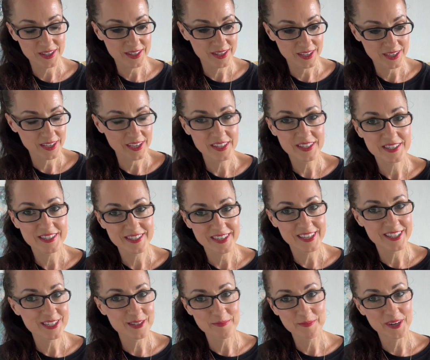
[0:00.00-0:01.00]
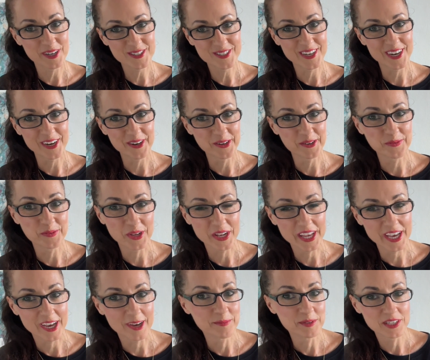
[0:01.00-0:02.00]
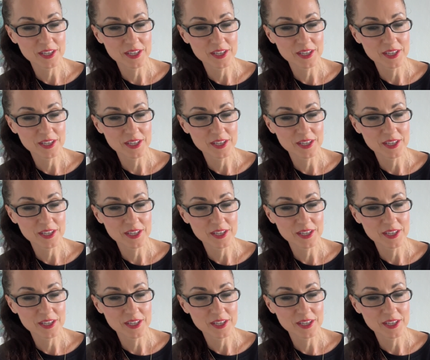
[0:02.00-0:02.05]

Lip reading: It's about how I really am.